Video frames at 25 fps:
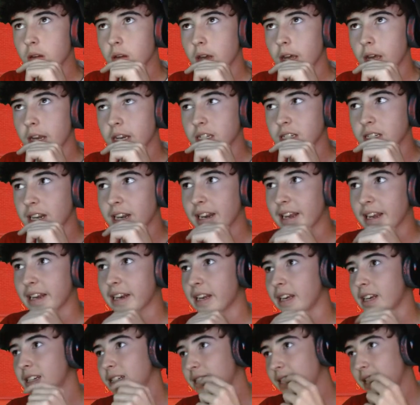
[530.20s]
And he's cleared
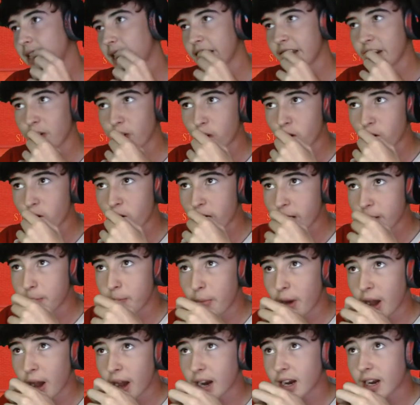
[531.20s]
it. He cleared it right
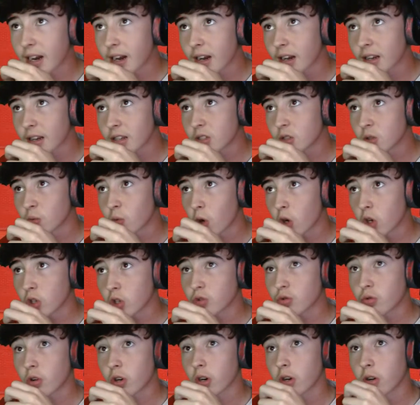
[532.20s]
back towards
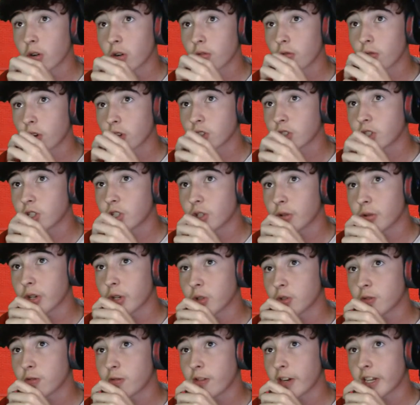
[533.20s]
Ross Stewart,
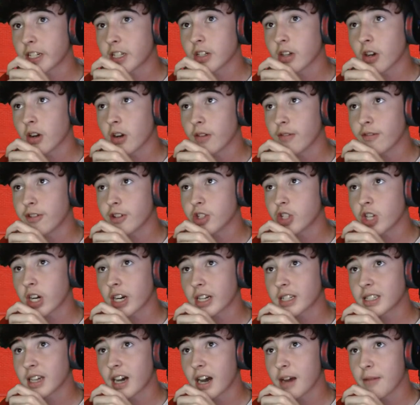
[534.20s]
who's flicked it on for Jack
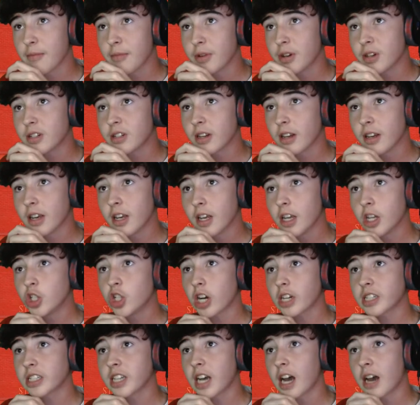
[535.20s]
Diamond.
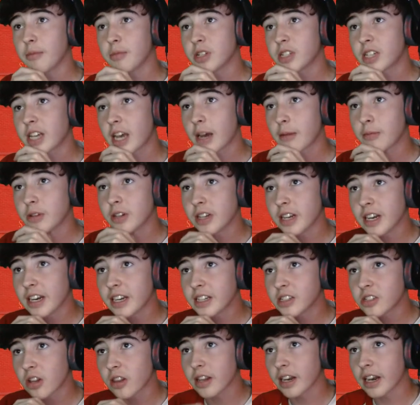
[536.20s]
Jack Diamond's kept it in.
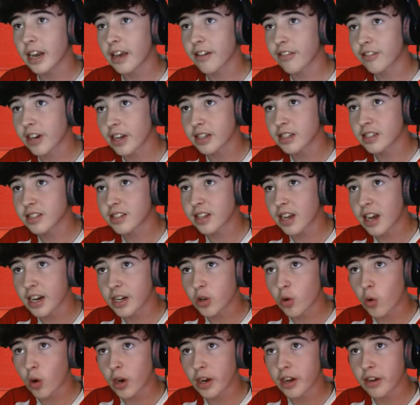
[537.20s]
He's on the left-hand side,
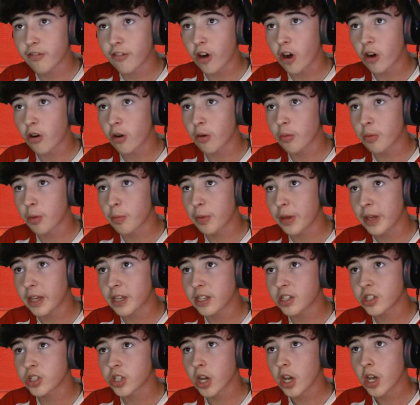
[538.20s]
quite far up the
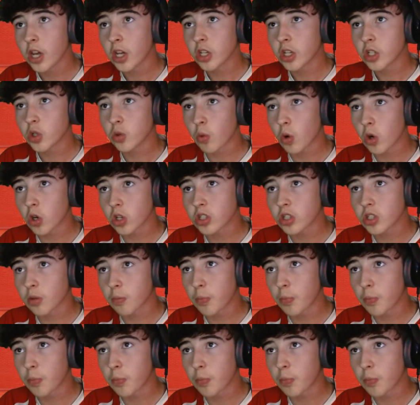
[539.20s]
pitch, towards the